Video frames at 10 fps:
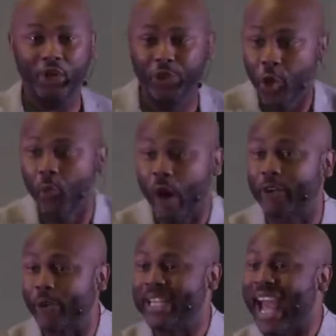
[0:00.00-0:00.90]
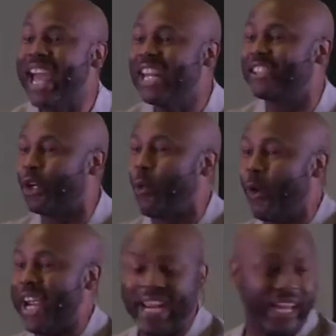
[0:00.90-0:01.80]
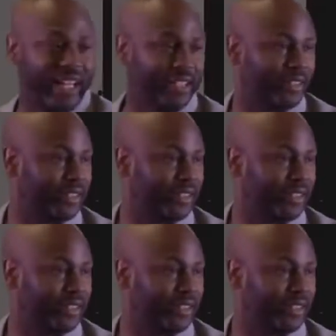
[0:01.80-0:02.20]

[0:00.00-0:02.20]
You were created to win.